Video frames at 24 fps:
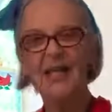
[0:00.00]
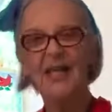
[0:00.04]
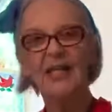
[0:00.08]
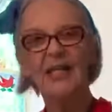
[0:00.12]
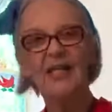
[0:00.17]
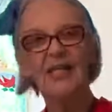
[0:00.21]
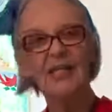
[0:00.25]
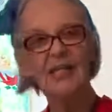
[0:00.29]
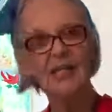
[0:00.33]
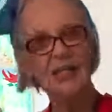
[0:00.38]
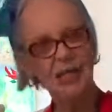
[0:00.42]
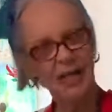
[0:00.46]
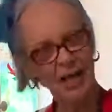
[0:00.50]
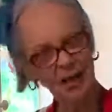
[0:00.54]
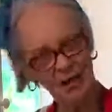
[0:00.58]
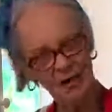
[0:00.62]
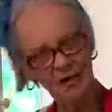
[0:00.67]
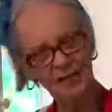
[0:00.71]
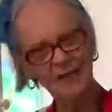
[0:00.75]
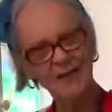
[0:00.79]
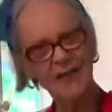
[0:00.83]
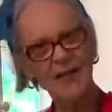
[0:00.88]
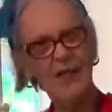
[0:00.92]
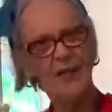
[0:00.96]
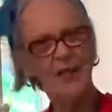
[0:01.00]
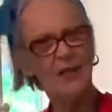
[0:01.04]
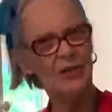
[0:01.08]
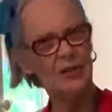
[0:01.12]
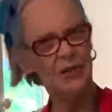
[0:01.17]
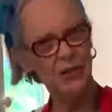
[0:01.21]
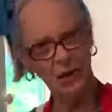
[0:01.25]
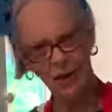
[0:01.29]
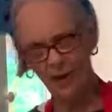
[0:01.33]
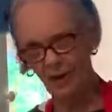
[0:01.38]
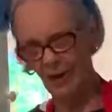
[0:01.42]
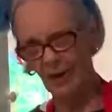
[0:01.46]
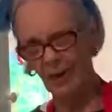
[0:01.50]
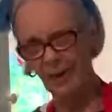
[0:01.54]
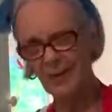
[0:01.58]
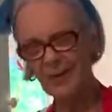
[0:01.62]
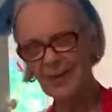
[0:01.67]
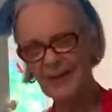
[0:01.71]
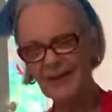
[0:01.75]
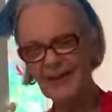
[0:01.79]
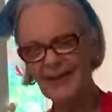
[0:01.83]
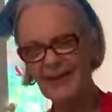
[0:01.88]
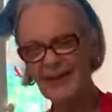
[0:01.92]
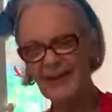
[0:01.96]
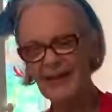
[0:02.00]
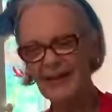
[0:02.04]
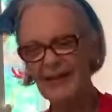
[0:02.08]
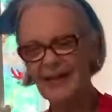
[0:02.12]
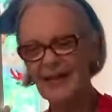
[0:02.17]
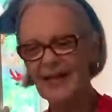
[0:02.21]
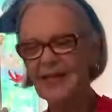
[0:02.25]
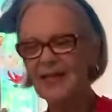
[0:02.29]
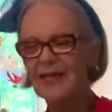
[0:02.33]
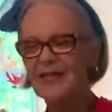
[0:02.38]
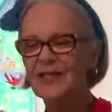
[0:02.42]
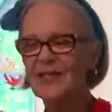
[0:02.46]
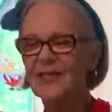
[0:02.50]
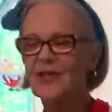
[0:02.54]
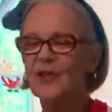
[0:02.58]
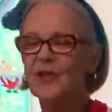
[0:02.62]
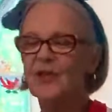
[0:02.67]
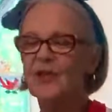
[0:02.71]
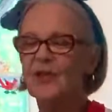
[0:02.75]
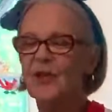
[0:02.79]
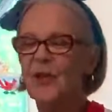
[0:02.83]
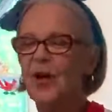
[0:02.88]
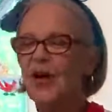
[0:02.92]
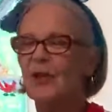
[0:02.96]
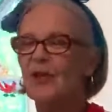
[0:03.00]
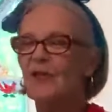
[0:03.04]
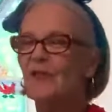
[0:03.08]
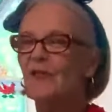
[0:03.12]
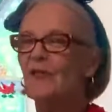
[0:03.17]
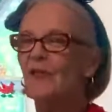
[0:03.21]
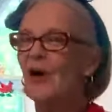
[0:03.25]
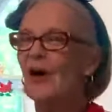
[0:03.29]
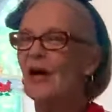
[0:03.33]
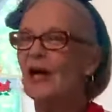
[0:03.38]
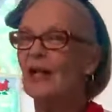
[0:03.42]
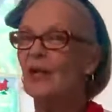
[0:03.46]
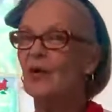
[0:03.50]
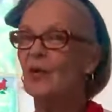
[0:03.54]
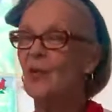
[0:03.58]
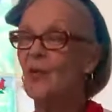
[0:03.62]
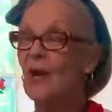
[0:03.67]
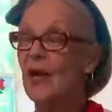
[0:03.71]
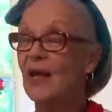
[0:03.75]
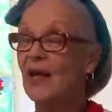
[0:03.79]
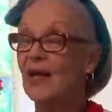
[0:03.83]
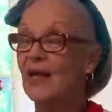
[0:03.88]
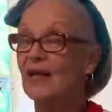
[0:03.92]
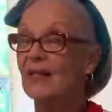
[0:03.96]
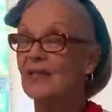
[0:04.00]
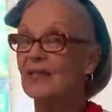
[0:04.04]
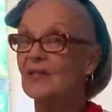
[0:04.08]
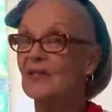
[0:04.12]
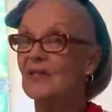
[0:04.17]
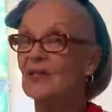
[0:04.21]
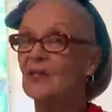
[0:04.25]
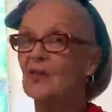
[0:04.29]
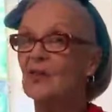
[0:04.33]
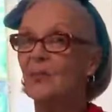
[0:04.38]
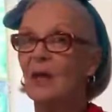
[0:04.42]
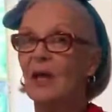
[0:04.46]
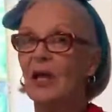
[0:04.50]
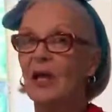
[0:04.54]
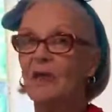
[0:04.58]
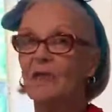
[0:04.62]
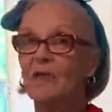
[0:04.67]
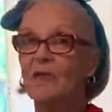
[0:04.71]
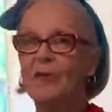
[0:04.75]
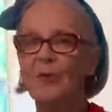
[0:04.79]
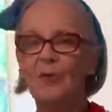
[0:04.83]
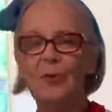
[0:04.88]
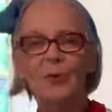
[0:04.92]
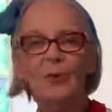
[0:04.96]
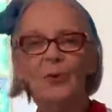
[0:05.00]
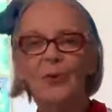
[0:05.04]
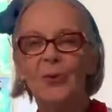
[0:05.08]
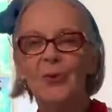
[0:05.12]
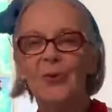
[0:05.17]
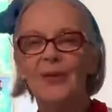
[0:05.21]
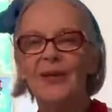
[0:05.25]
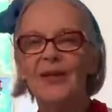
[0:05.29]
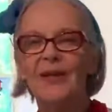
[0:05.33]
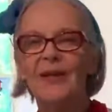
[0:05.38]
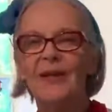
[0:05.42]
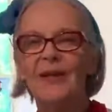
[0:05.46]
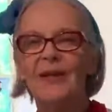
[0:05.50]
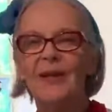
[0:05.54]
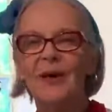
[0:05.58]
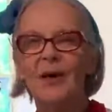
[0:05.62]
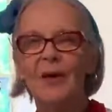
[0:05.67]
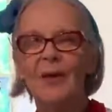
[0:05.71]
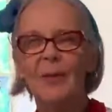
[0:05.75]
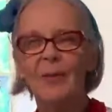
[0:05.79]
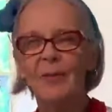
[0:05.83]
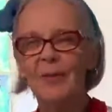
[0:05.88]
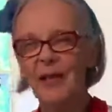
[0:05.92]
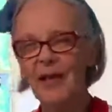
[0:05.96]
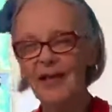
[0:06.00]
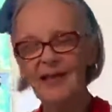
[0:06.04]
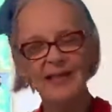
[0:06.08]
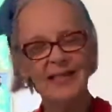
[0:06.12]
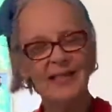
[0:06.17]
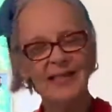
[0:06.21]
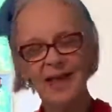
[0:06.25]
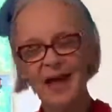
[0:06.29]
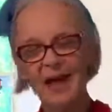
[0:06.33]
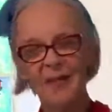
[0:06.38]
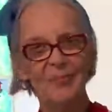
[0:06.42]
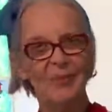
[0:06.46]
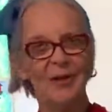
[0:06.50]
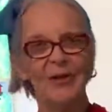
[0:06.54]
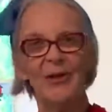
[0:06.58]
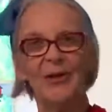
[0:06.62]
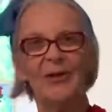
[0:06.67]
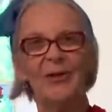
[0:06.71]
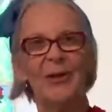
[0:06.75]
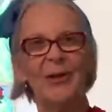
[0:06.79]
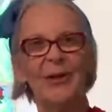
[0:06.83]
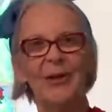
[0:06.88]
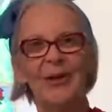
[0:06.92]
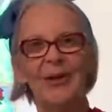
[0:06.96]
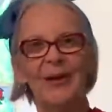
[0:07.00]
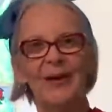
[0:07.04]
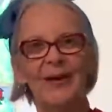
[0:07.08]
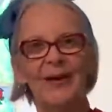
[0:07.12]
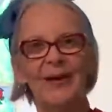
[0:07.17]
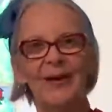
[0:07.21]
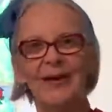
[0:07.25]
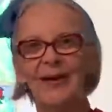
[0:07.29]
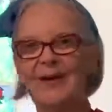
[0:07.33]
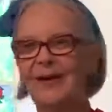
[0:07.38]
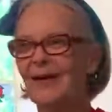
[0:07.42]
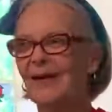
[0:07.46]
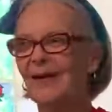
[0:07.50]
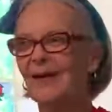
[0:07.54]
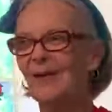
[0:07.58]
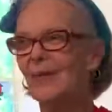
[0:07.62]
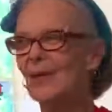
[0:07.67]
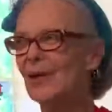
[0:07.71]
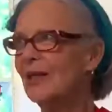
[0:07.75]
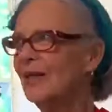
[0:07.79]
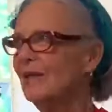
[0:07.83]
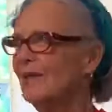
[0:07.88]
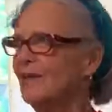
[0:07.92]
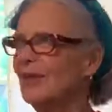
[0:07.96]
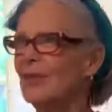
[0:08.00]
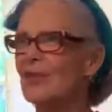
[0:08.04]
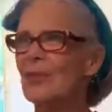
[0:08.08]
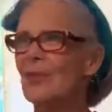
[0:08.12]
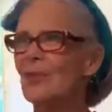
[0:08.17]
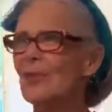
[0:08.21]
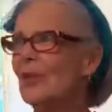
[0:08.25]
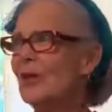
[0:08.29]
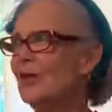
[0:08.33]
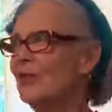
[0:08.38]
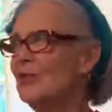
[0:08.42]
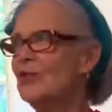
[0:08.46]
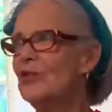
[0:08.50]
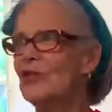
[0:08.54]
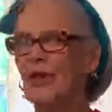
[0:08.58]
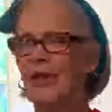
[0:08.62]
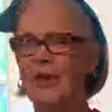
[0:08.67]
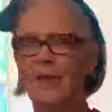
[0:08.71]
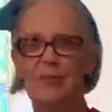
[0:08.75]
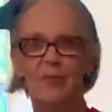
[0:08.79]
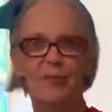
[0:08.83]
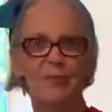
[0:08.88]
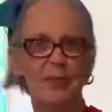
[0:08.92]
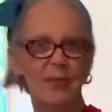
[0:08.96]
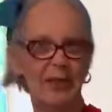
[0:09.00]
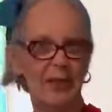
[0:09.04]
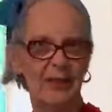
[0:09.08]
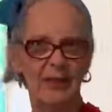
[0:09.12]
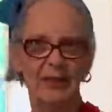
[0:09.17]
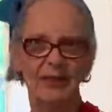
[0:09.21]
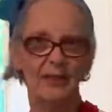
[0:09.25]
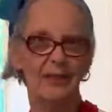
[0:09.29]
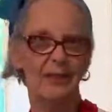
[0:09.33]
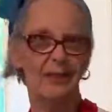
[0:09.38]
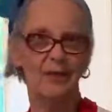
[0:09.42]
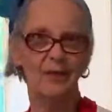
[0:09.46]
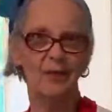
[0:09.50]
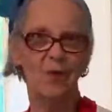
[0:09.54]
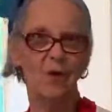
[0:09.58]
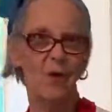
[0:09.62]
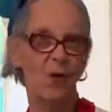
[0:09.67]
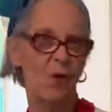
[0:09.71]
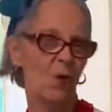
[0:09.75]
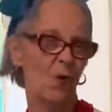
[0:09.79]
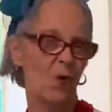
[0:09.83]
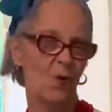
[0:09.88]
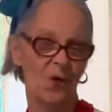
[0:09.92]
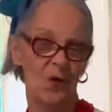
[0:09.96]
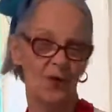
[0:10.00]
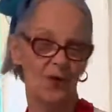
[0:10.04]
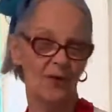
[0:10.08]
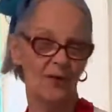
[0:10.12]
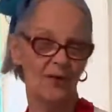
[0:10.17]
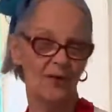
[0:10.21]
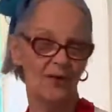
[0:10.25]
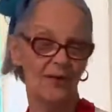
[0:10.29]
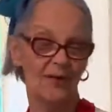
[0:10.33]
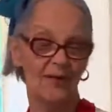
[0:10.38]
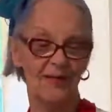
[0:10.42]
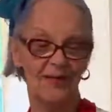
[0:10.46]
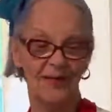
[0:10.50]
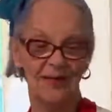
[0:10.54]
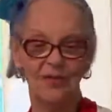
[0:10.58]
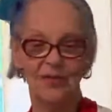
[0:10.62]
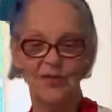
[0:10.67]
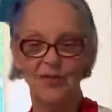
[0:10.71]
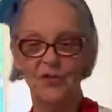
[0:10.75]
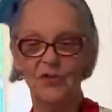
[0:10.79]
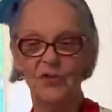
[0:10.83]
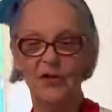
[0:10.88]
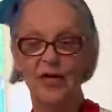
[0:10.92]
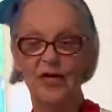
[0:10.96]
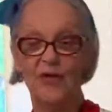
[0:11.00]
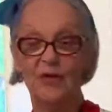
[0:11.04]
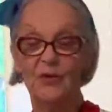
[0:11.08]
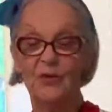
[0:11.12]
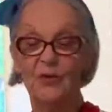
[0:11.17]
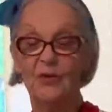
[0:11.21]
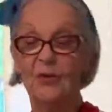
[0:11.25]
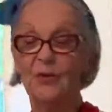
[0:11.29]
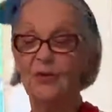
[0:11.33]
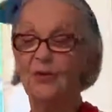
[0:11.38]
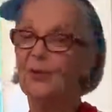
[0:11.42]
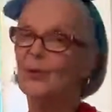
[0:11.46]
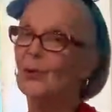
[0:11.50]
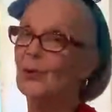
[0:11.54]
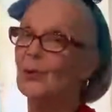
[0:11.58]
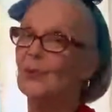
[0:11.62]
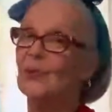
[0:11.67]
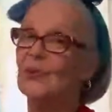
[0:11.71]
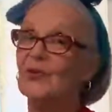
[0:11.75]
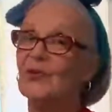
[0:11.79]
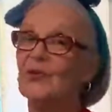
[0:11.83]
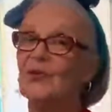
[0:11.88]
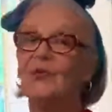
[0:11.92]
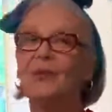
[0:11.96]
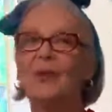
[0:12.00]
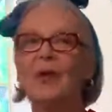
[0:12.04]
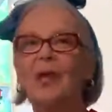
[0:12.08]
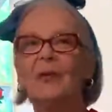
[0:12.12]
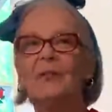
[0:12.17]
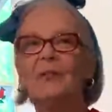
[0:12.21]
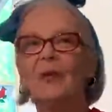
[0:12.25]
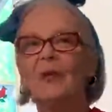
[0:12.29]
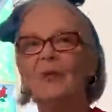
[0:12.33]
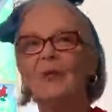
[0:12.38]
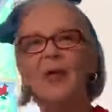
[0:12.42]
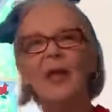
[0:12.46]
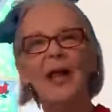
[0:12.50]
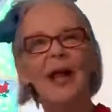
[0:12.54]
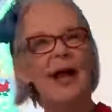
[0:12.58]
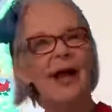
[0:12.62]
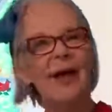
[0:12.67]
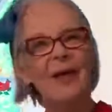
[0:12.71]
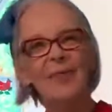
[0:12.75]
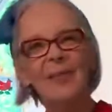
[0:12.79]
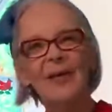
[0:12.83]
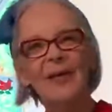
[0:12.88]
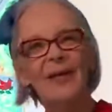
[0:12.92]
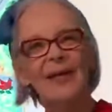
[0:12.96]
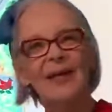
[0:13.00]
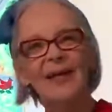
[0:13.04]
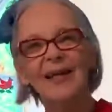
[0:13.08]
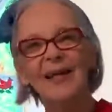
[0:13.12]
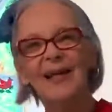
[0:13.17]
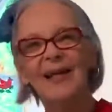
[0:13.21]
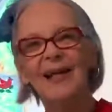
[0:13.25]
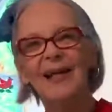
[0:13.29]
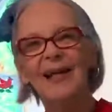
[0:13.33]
Chef's job is to try to find ways to make food make us happier. What could a better job be in the whole world than to try to use food to make people happy?